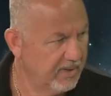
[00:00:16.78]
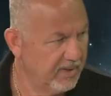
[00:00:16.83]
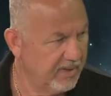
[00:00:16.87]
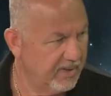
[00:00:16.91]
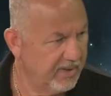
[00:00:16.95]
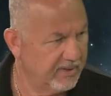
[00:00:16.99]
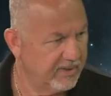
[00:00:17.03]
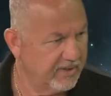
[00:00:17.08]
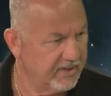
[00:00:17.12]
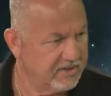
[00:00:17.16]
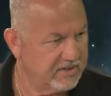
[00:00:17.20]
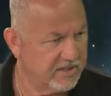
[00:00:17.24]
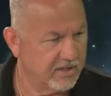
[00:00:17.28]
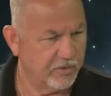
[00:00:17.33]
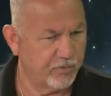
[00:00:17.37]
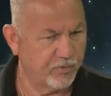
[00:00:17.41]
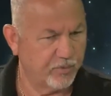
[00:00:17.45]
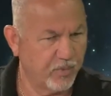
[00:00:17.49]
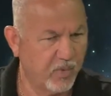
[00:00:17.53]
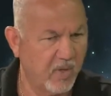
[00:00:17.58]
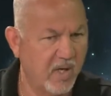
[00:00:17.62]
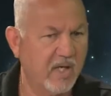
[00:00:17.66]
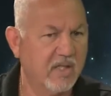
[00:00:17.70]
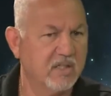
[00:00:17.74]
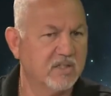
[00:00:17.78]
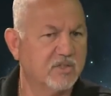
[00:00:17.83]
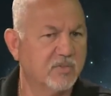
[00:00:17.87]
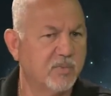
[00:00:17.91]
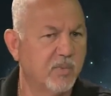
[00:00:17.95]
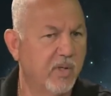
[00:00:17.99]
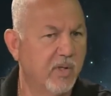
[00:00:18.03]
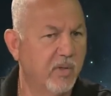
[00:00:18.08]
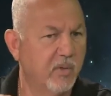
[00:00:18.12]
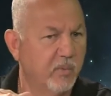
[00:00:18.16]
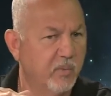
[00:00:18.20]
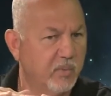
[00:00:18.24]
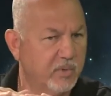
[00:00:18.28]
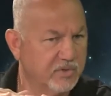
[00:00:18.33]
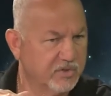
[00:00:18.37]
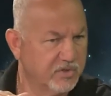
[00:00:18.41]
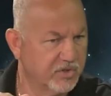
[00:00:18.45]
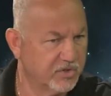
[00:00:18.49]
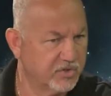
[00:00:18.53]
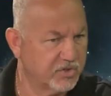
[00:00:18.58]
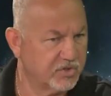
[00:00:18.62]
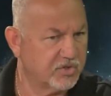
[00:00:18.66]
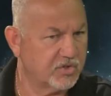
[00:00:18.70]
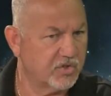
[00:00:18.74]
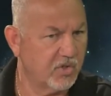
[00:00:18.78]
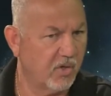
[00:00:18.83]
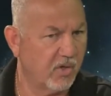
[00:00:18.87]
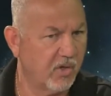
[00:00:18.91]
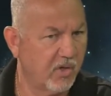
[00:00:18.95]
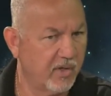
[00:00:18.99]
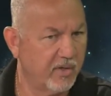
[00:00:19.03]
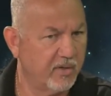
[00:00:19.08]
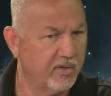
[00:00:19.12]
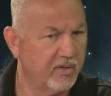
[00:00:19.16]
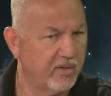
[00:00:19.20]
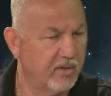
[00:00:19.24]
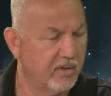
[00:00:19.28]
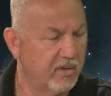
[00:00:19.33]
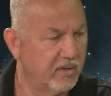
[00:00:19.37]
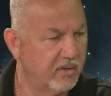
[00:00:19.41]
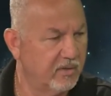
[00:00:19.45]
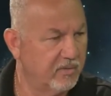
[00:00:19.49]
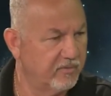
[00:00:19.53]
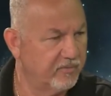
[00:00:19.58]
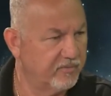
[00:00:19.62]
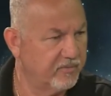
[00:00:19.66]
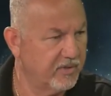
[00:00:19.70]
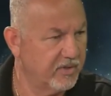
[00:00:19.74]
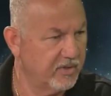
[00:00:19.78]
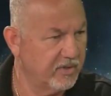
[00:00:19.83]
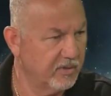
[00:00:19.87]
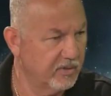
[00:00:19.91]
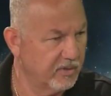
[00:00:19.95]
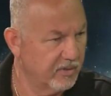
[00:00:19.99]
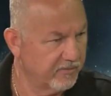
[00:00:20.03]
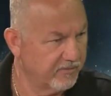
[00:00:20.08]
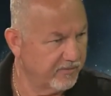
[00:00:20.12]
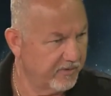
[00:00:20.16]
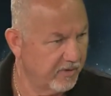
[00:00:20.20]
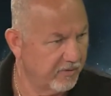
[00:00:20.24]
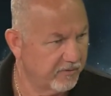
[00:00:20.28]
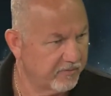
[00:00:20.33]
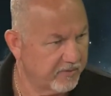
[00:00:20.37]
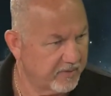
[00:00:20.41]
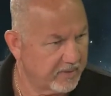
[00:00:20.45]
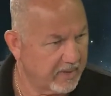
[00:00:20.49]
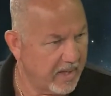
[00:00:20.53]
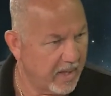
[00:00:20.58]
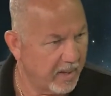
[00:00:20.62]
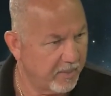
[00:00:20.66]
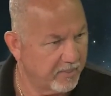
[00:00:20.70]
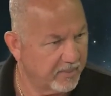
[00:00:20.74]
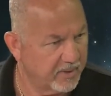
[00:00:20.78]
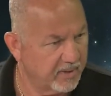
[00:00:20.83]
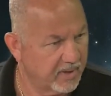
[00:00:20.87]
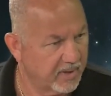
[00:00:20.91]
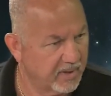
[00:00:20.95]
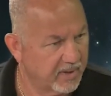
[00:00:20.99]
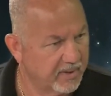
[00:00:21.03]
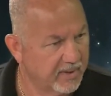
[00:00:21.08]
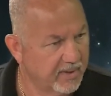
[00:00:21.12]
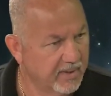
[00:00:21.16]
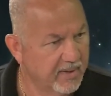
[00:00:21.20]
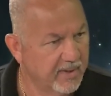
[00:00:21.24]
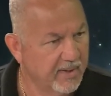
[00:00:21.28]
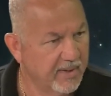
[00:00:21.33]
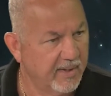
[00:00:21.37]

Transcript: Right. And they say Roswell was the start of the UFO phenomenon.